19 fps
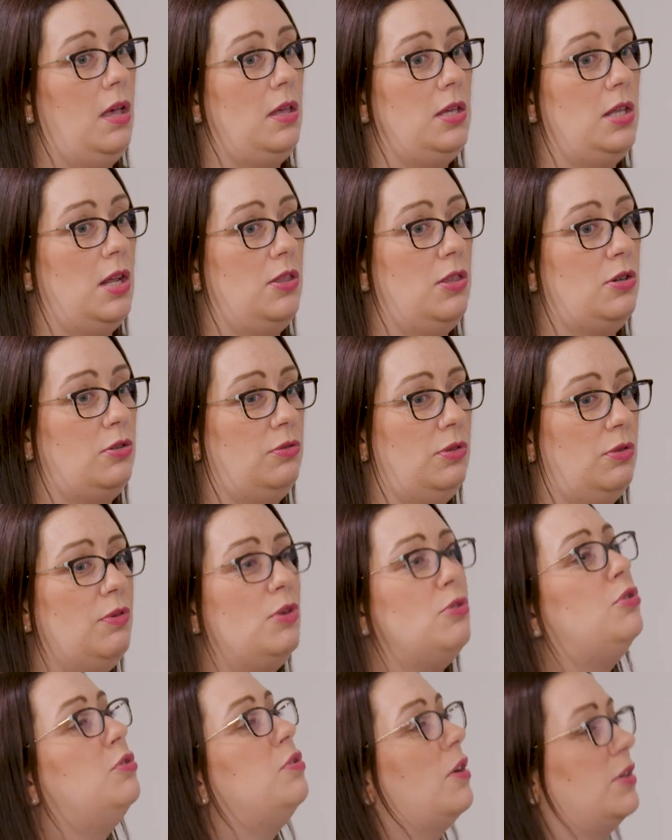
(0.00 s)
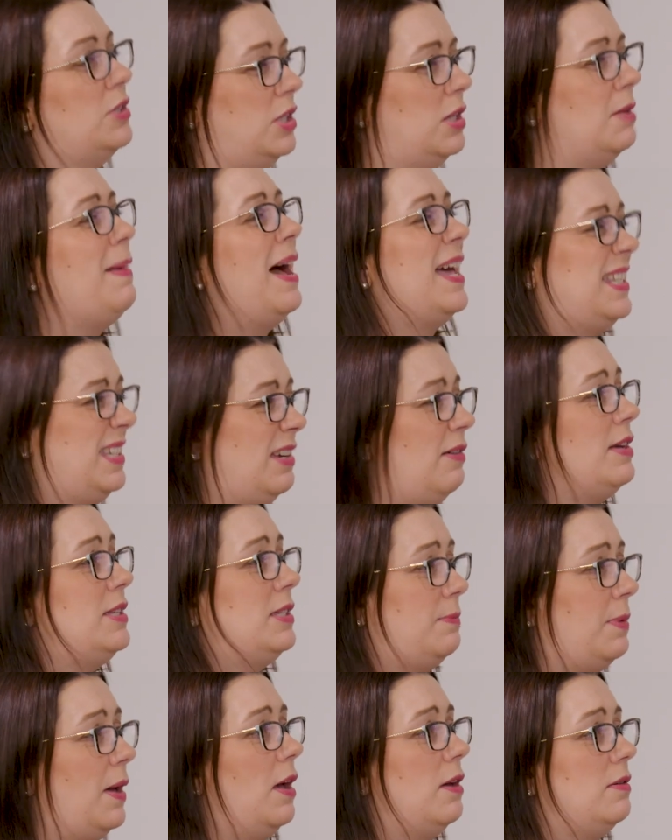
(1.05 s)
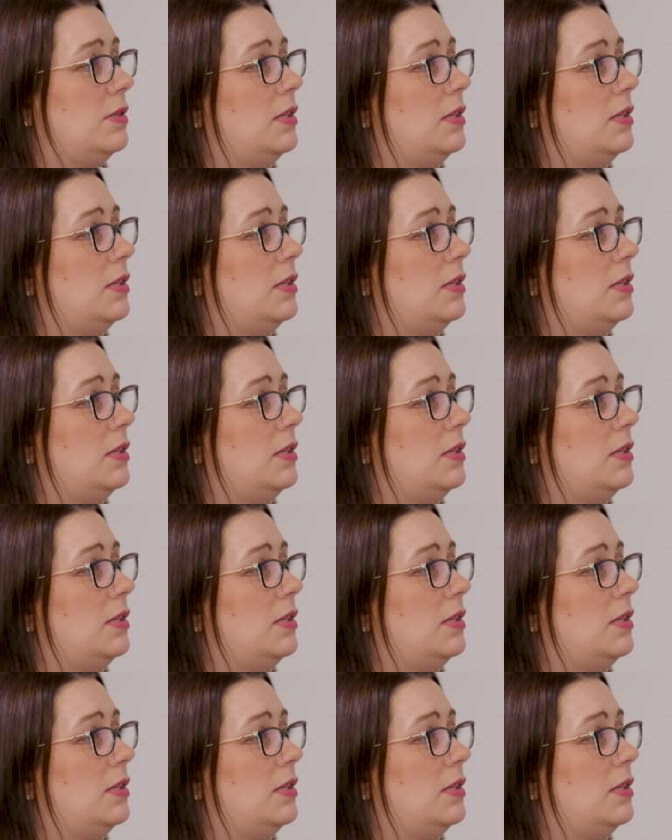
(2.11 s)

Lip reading: the real crux of the matter, I suppose.